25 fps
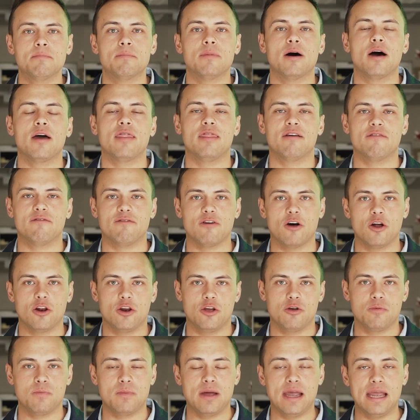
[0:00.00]
by the
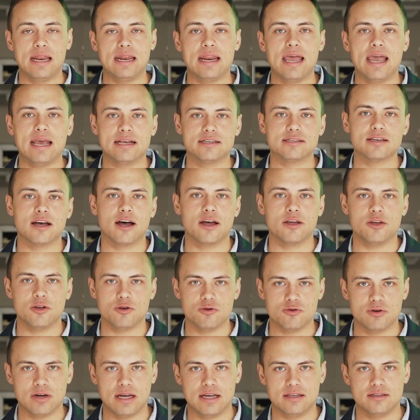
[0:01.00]
volume in S I
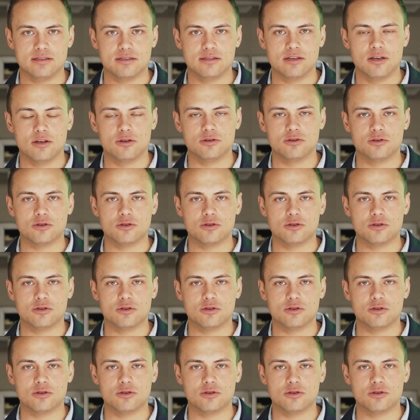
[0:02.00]
units.